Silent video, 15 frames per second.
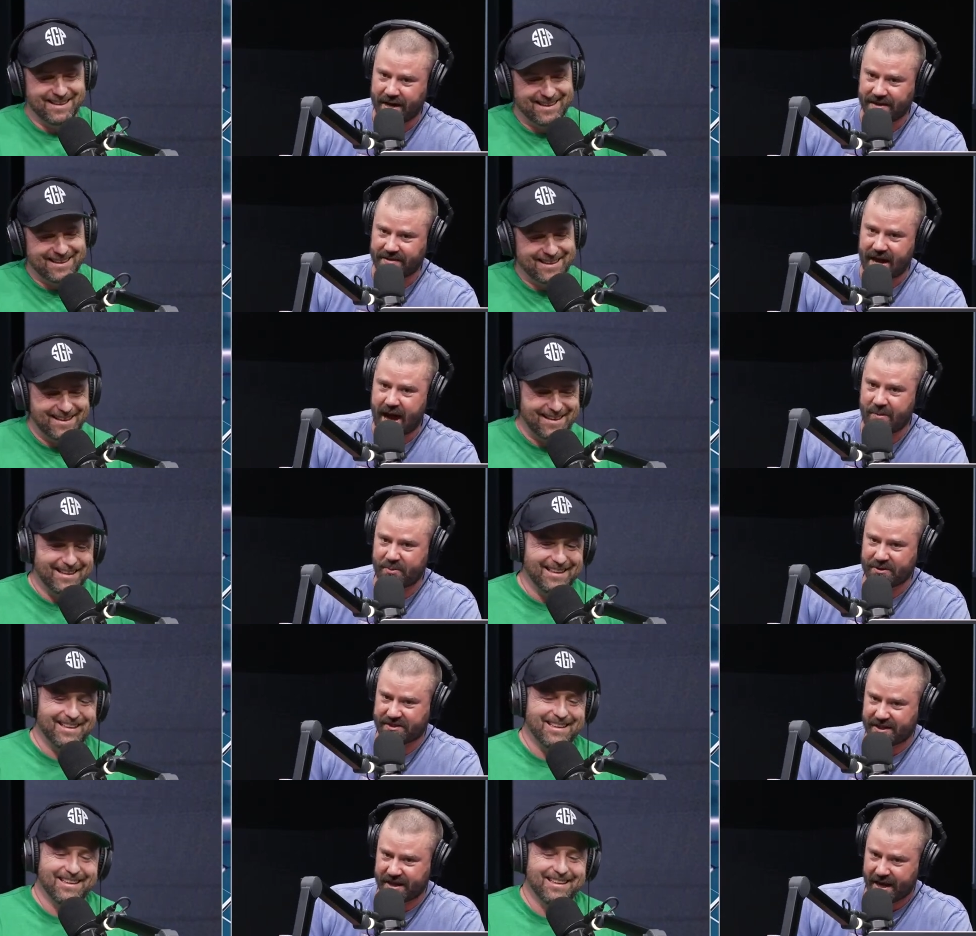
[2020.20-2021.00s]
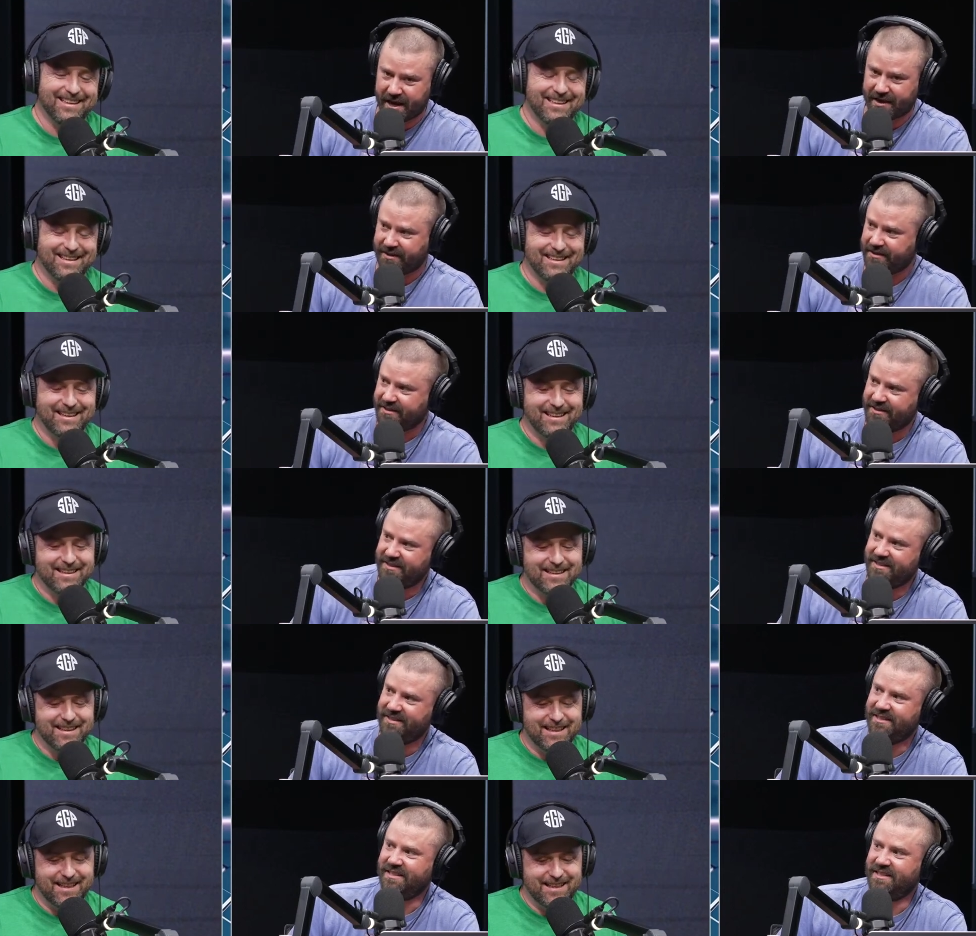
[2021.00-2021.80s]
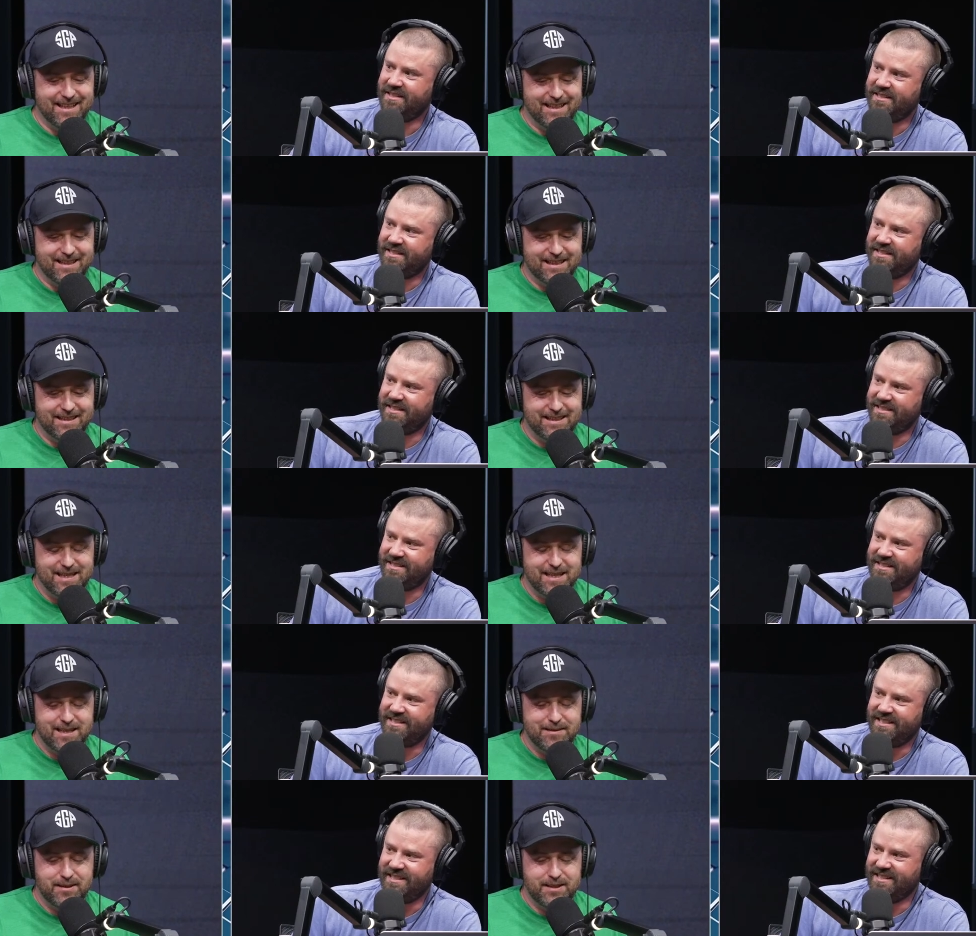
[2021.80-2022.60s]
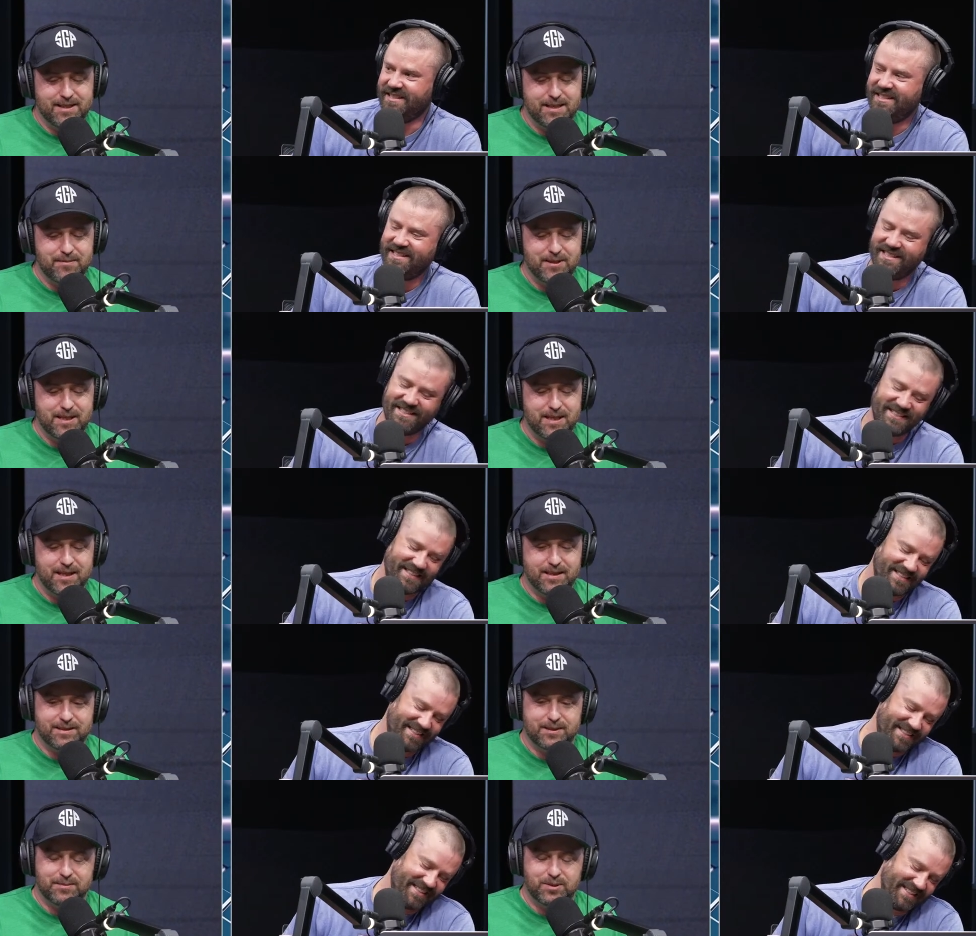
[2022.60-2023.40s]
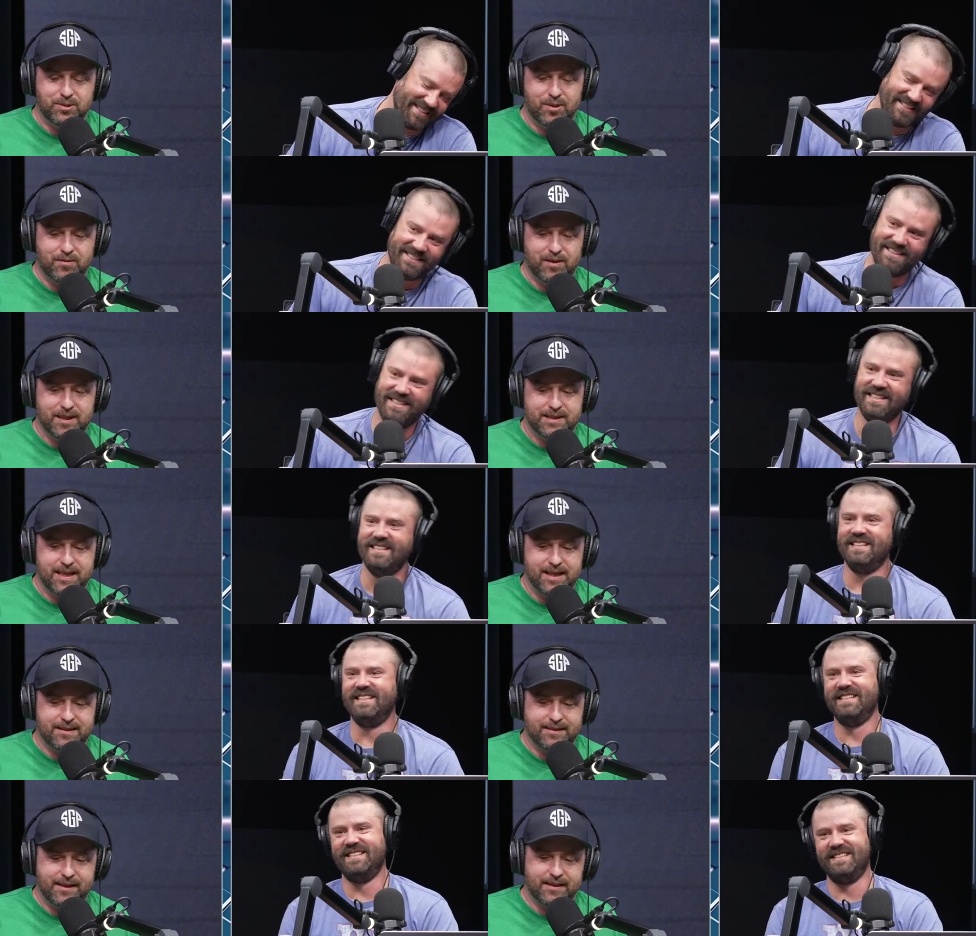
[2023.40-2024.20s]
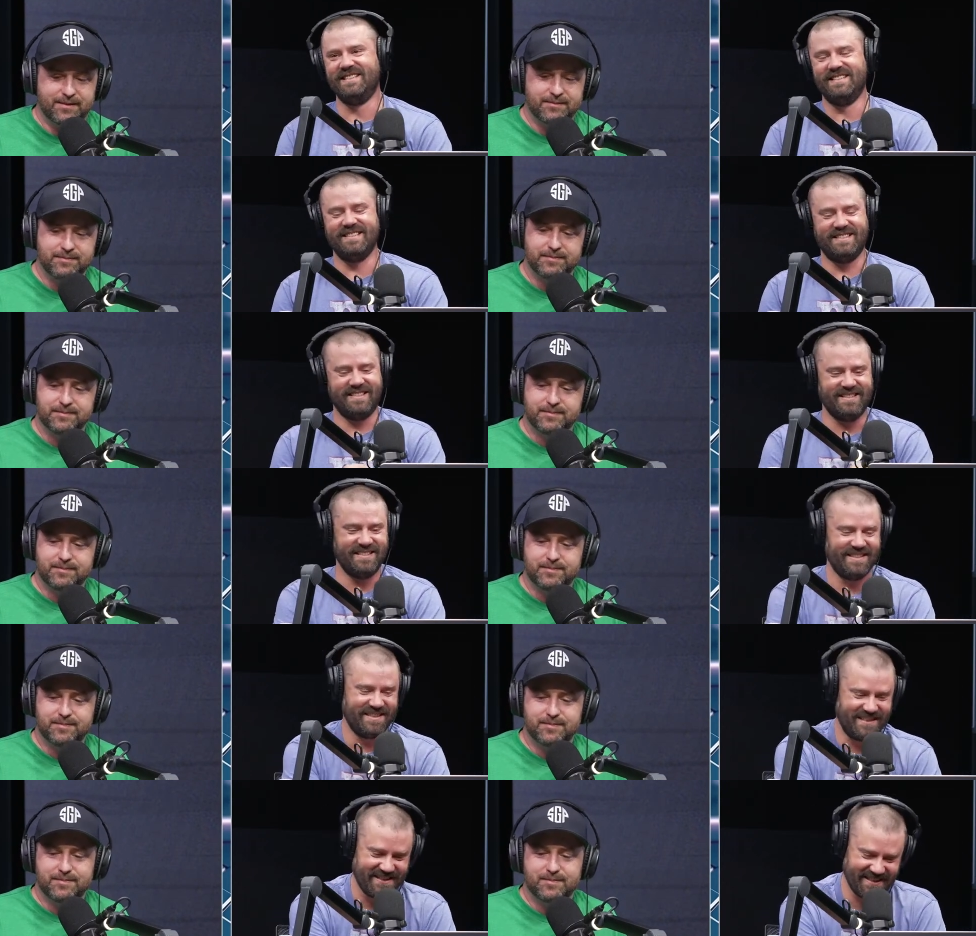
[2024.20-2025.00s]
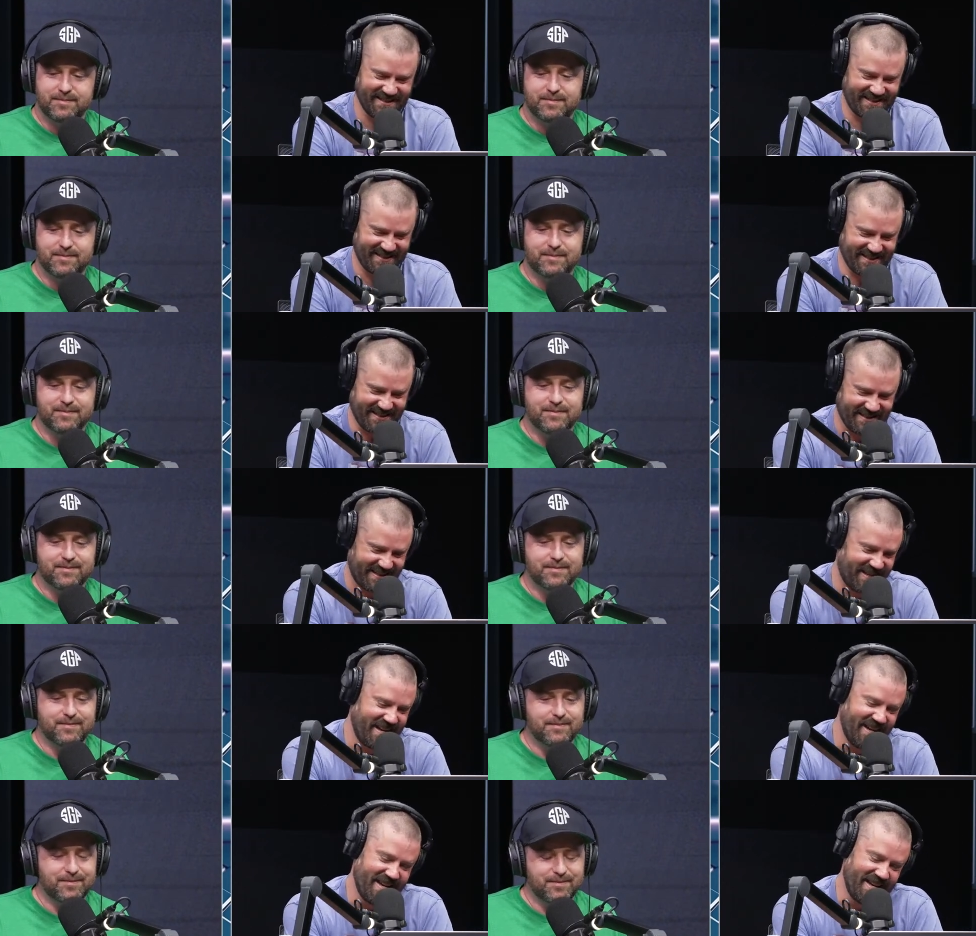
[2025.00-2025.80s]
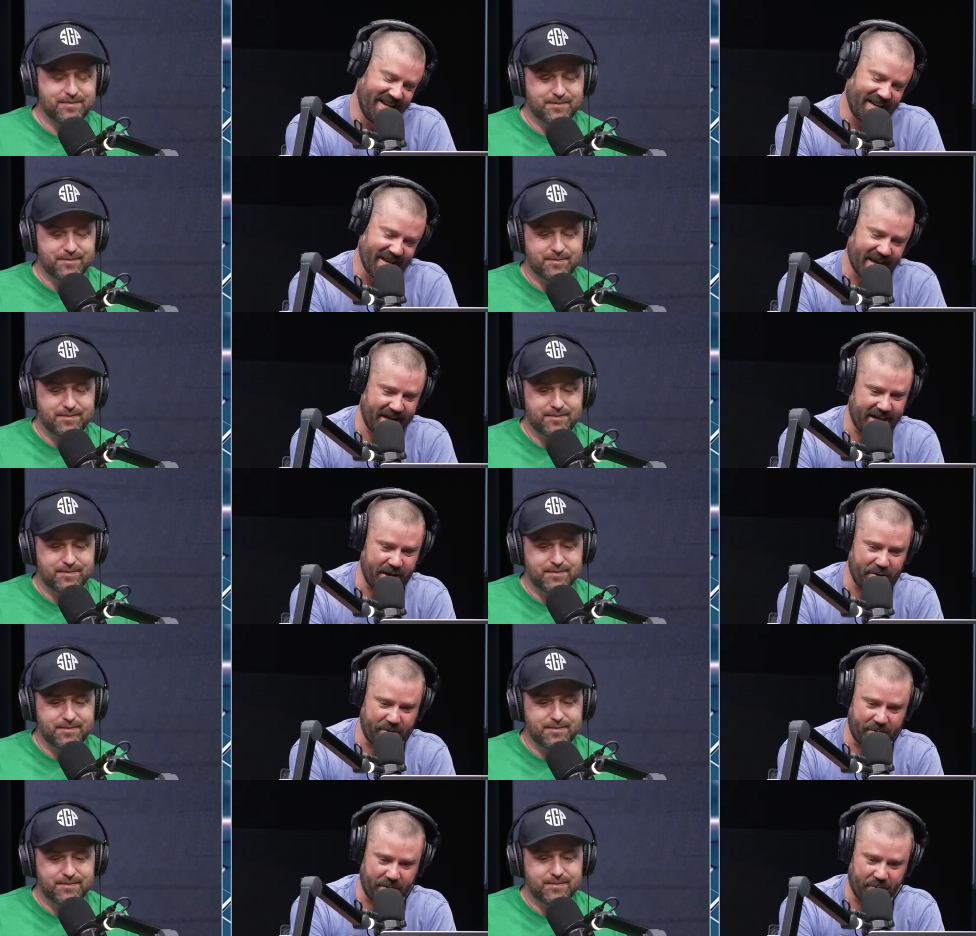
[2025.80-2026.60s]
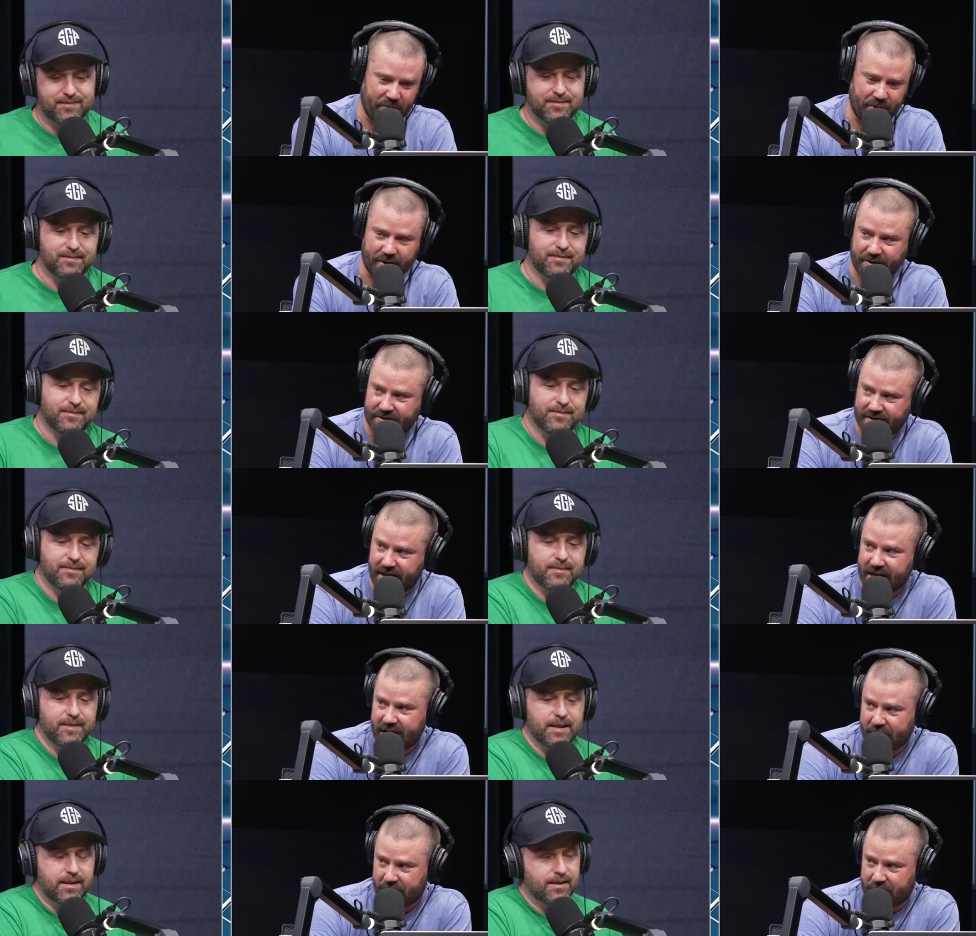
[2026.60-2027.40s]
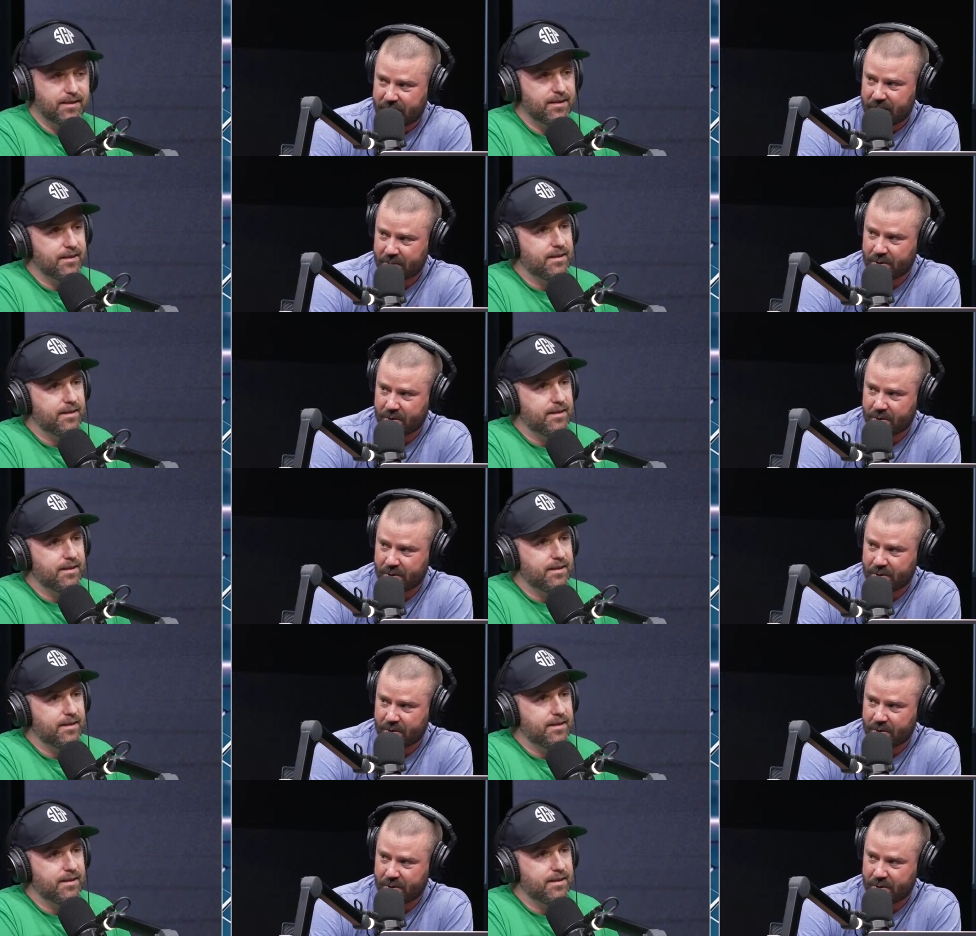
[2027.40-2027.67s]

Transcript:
Speaker 1: its opposite head.
Speaker 2: He need the de- demon needed some sword vitality. Uh,
Speaker 1: oh, that would have been worse. Then I would have been